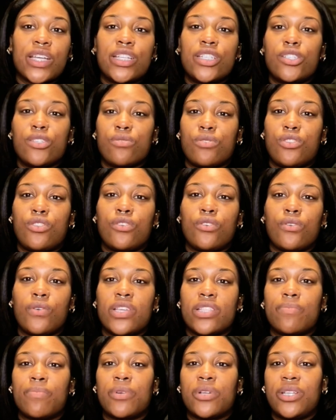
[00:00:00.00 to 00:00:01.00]
due to
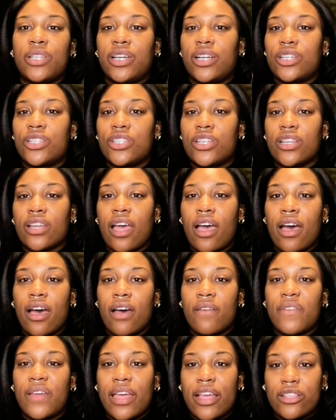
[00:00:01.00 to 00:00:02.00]
its production
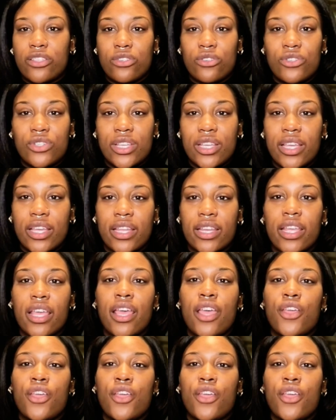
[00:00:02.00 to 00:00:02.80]
of estrogen.